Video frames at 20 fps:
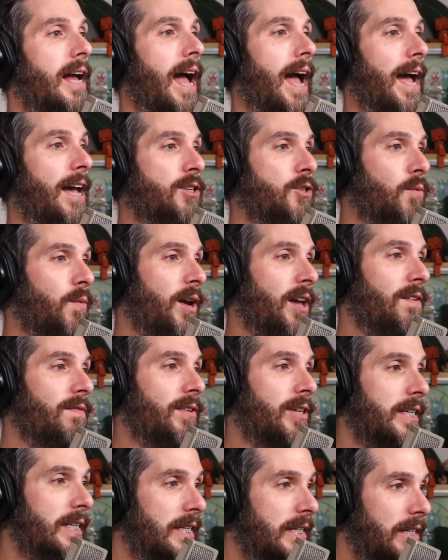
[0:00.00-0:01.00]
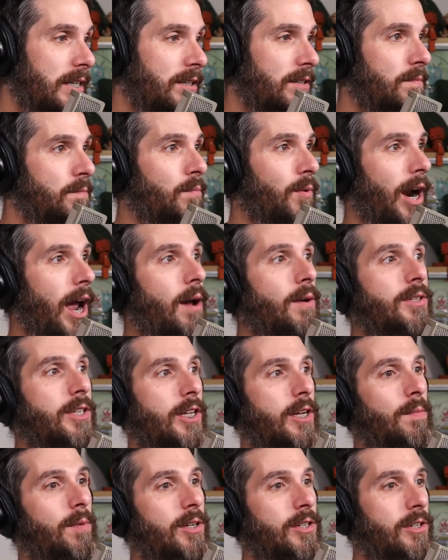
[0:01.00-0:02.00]
has a way of
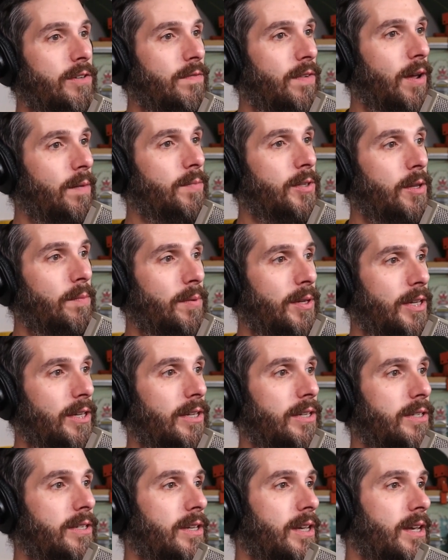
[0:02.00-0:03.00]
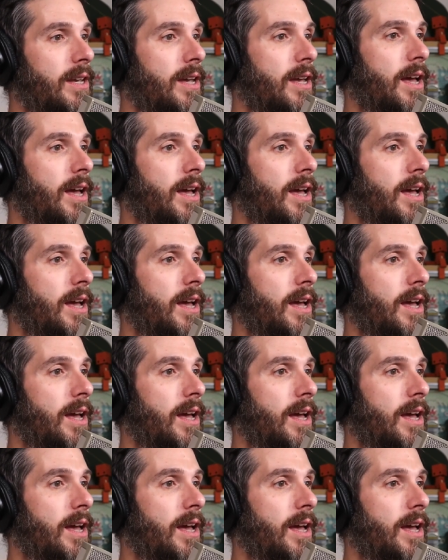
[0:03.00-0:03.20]
browsing a bunch of MCPs,